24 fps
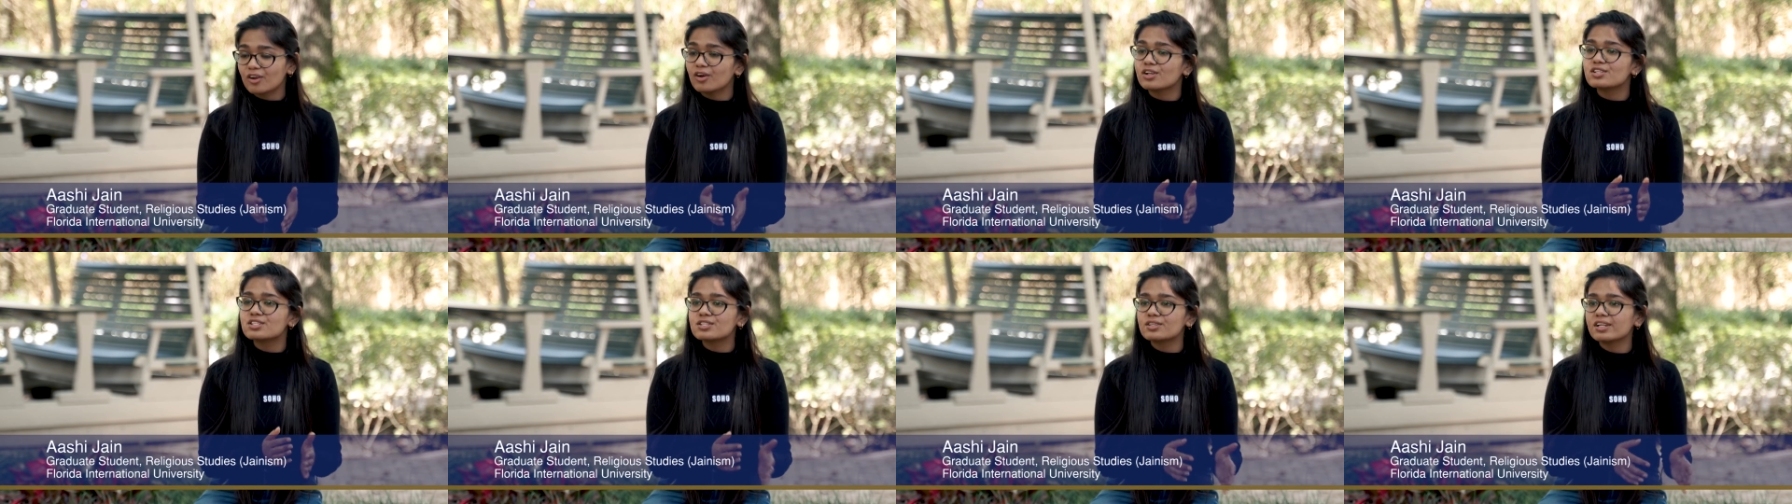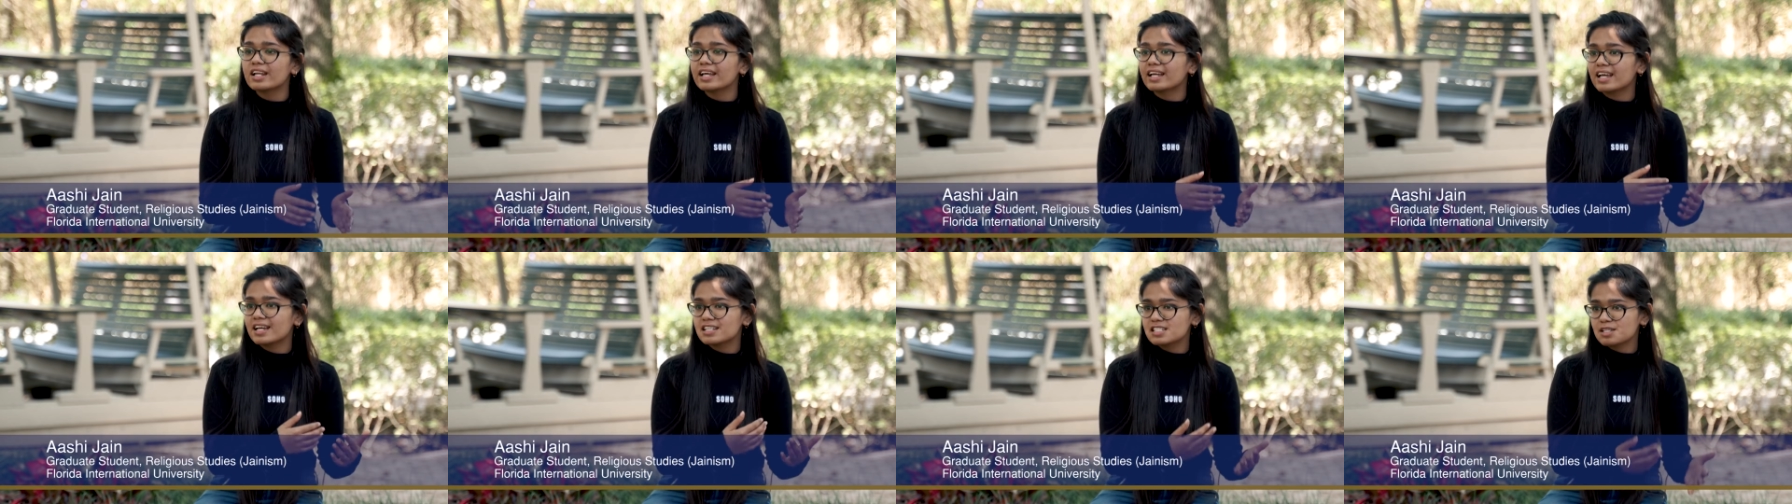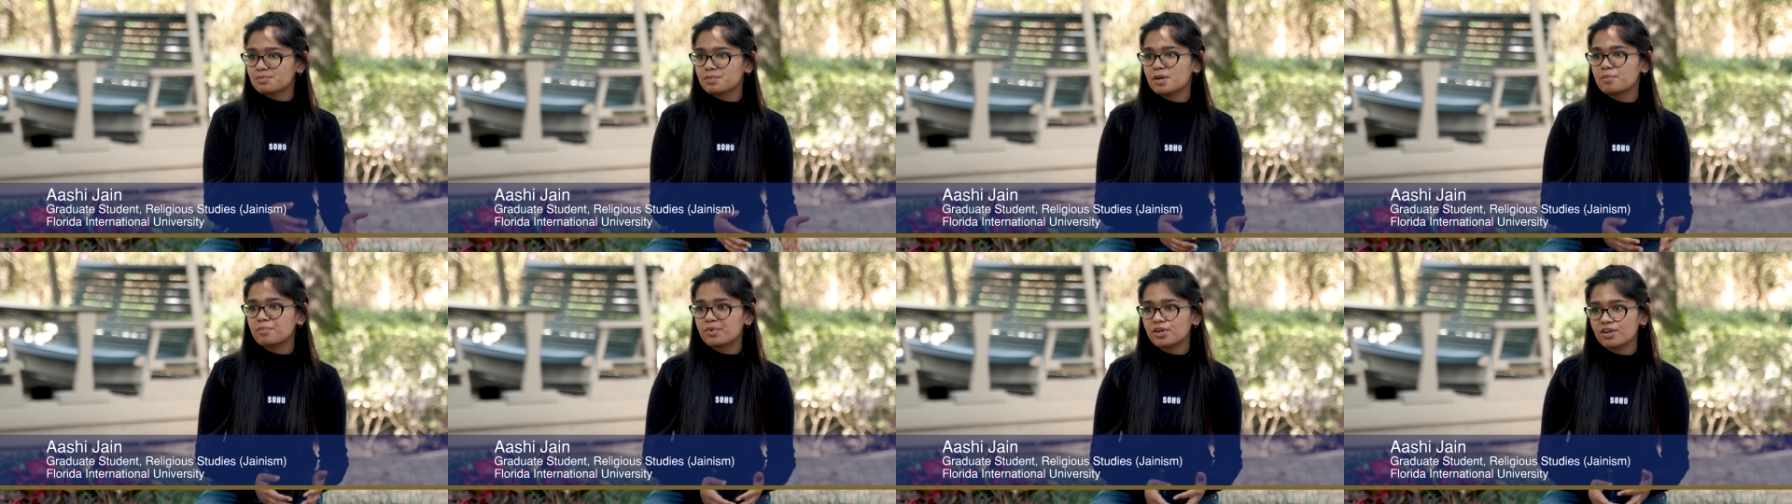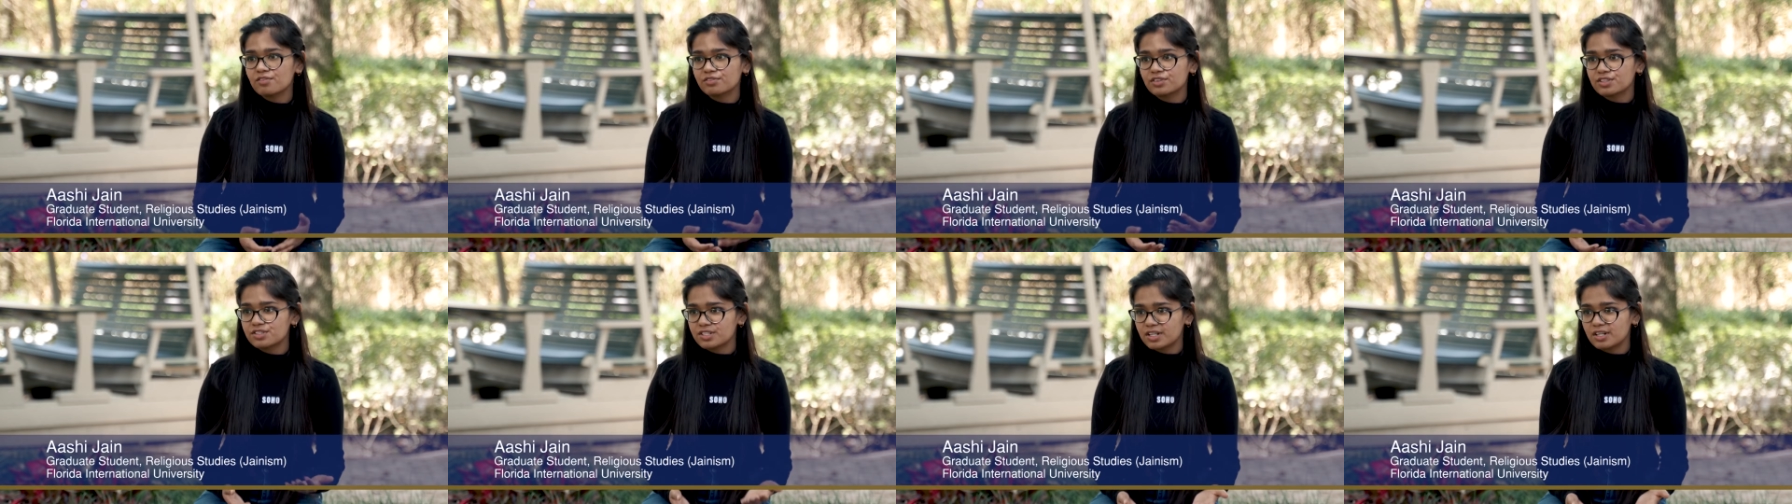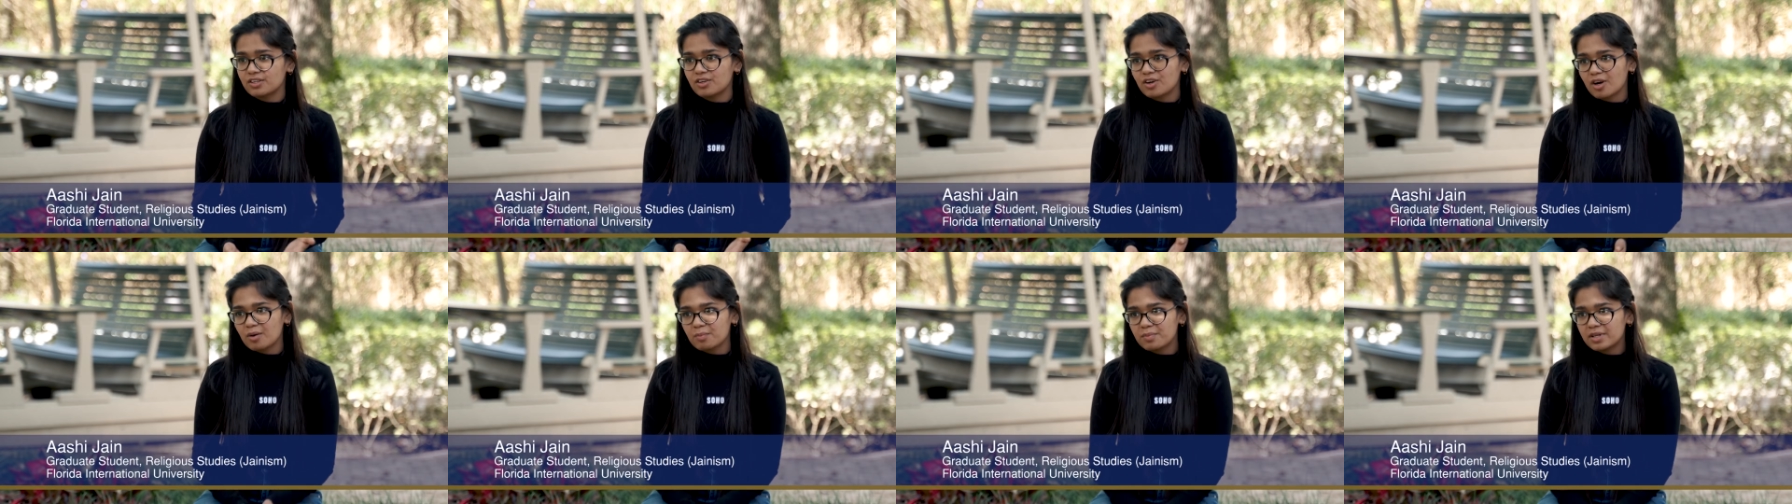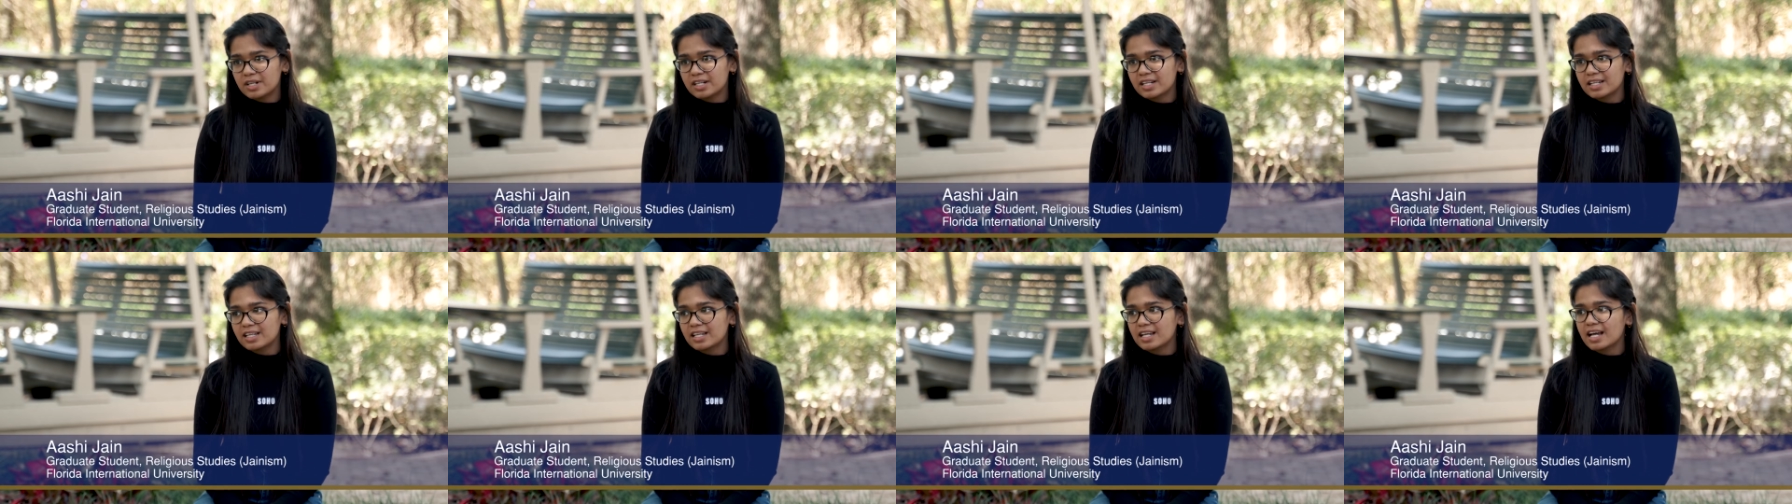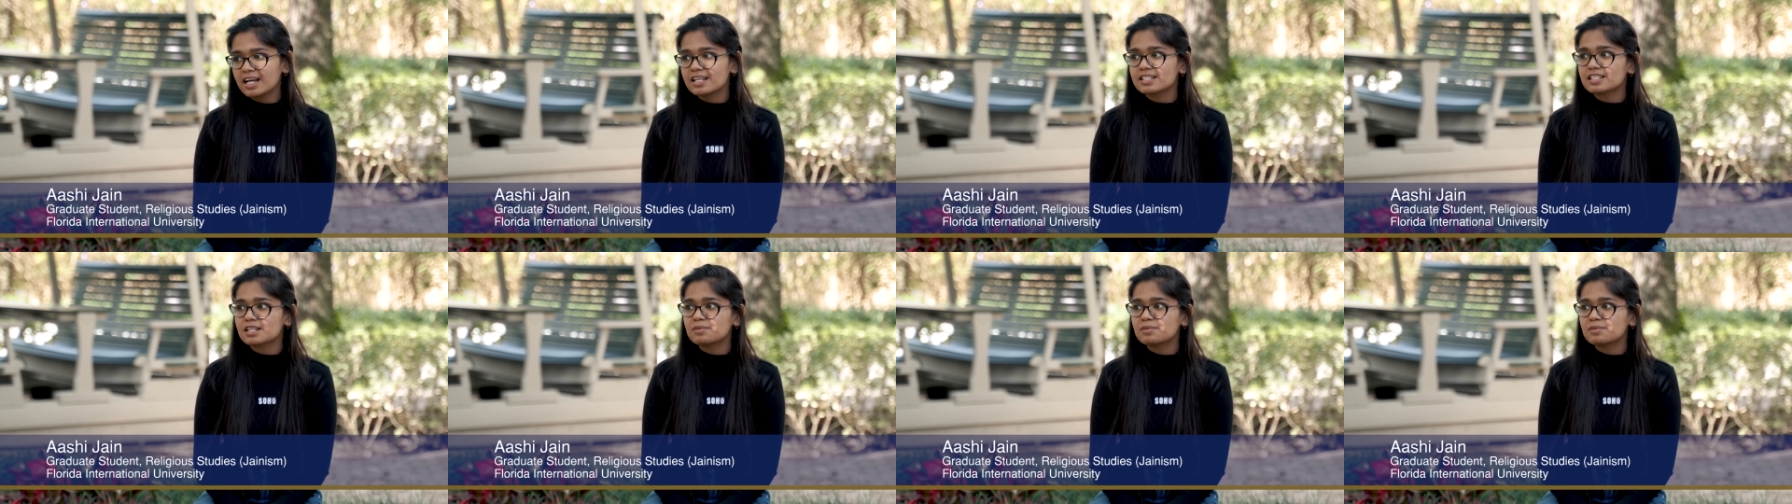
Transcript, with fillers: also like as a member of the Jain community has